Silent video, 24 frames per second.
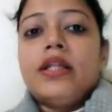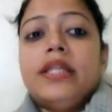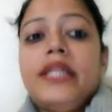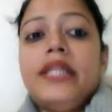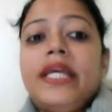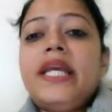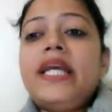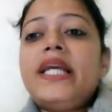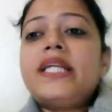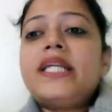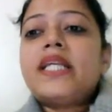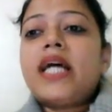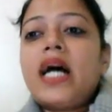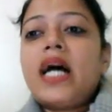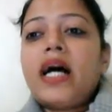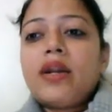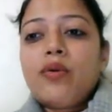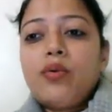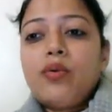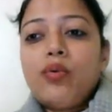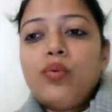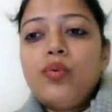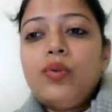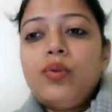These are
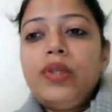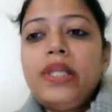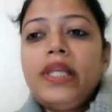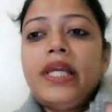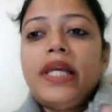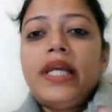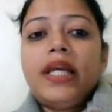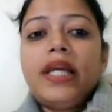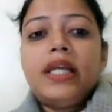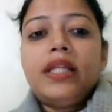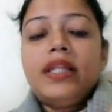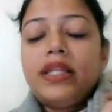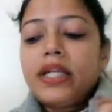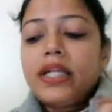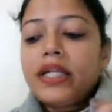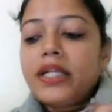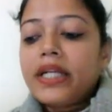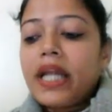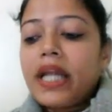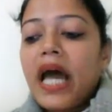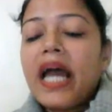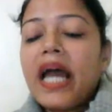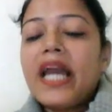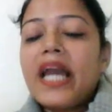only the
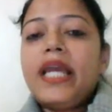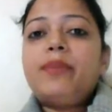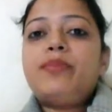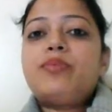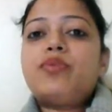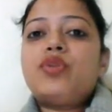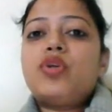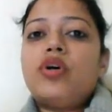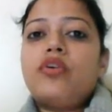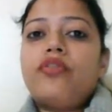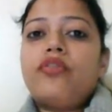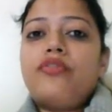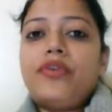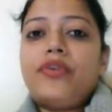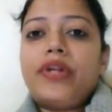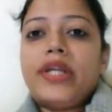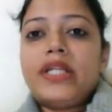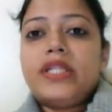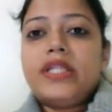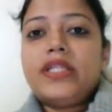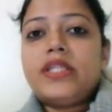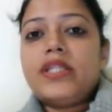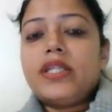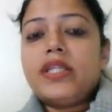types of
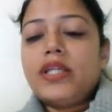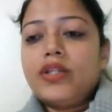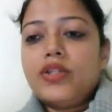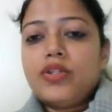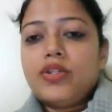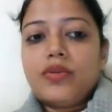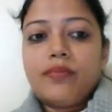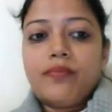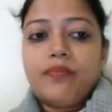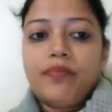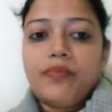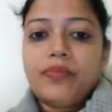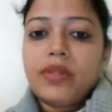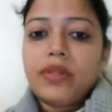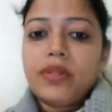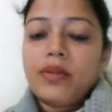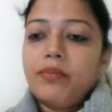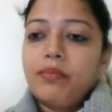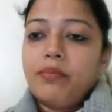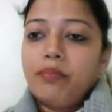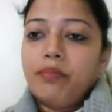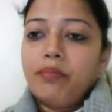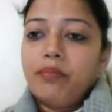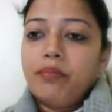tenses.
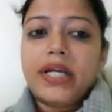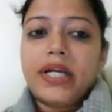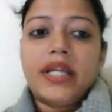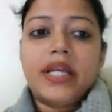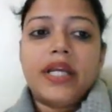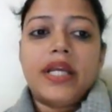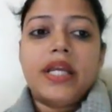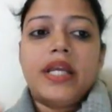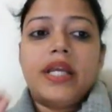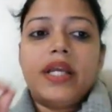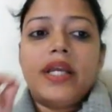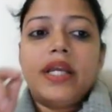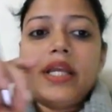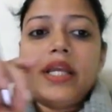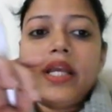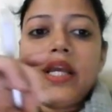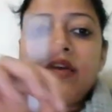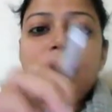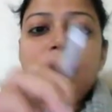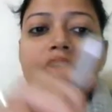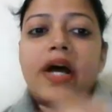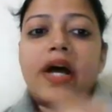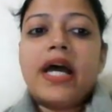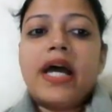But
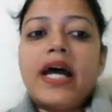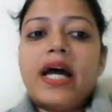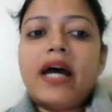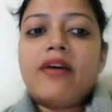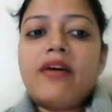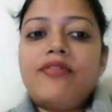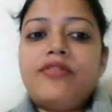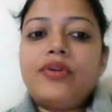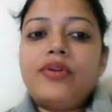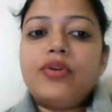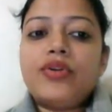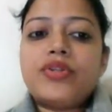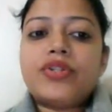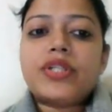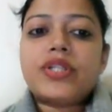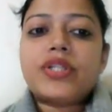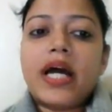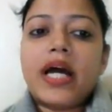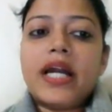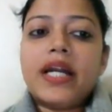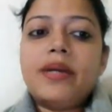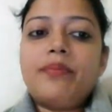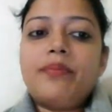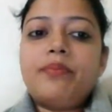if I have to
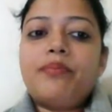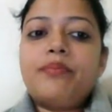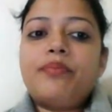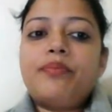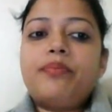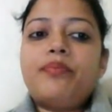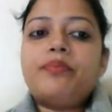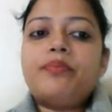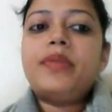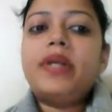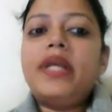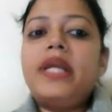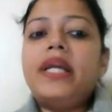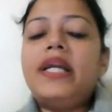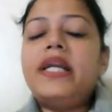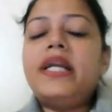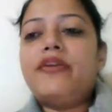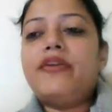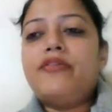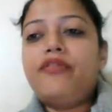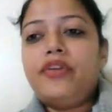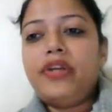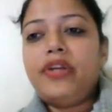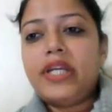start
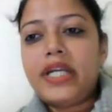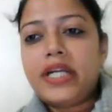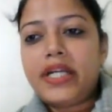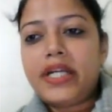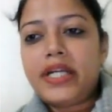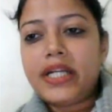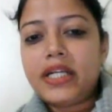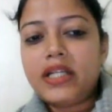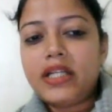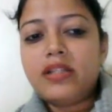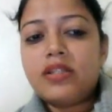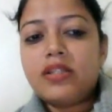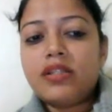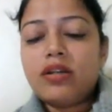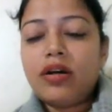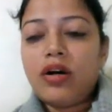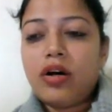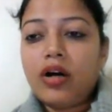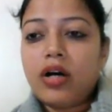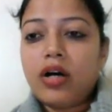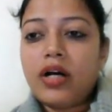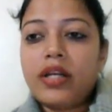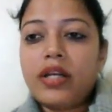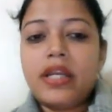indefinite tense,
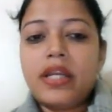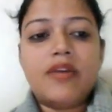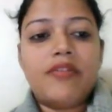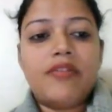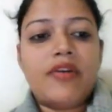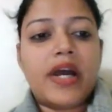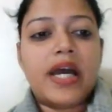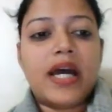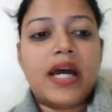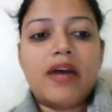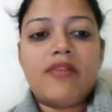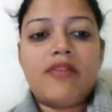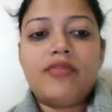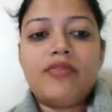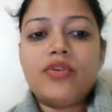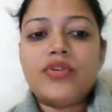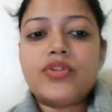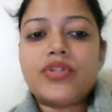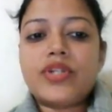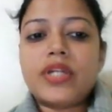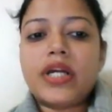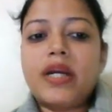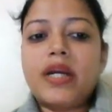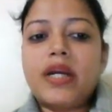or if I have to
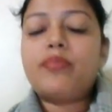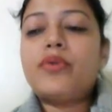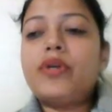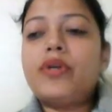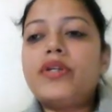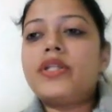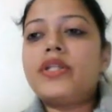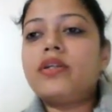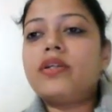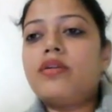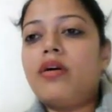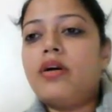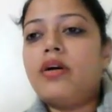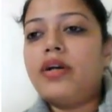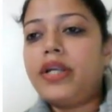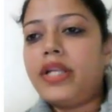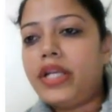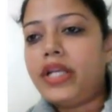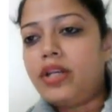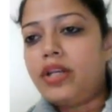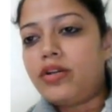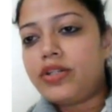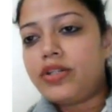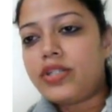start present
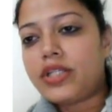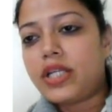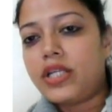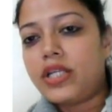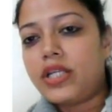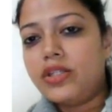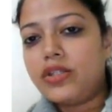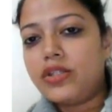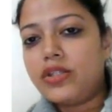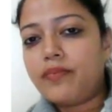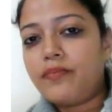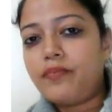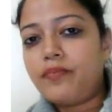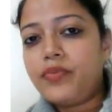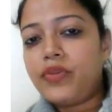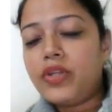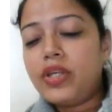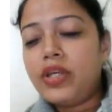continuous tense,